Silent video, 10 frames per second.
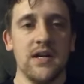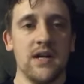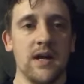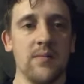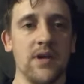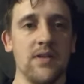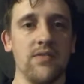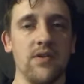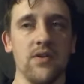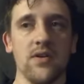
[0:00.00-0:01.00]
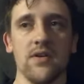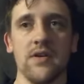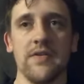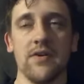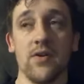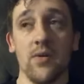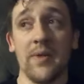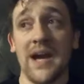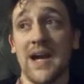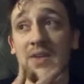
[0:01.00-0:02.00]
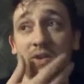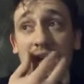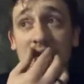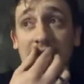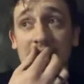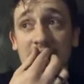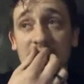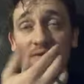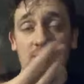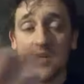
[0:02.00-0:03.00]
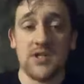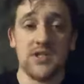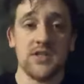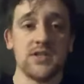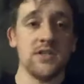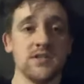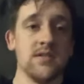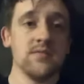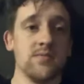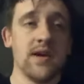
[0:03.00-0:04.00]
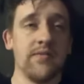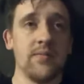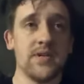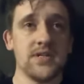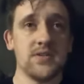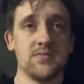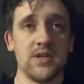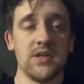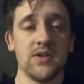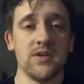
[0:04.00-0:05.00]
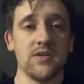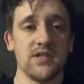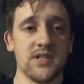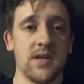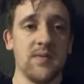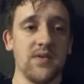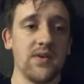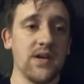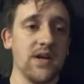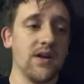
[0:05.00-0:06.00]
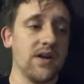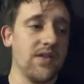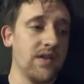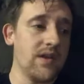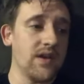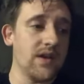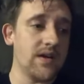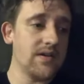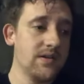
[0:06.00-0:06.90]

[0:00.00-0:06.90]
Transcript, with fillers: I mean, if you're if you're going back and looking at it and you have questions, private message me or just comment on here. And I think, uh,